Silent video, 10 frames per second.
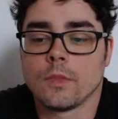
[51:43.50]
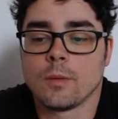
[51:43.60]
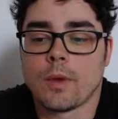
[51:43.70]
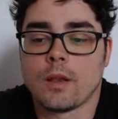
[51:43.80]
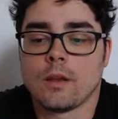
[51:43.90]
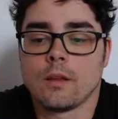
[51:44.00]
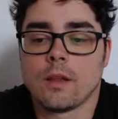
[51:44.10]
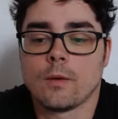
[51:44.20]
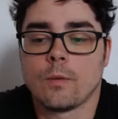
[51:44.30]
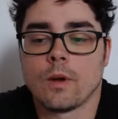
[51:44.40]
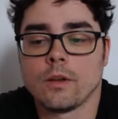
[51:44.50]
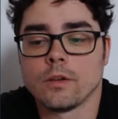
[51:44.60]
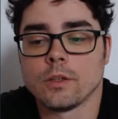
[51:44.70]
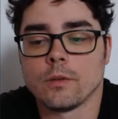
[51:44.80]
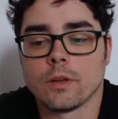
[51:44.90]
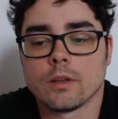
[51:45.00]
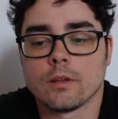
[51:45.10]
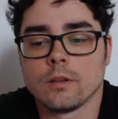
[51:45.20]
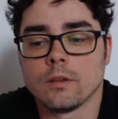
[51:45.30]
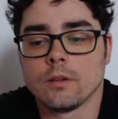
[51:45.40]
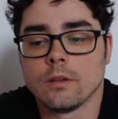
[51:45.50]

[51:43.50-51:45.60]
Depending like what you're doing,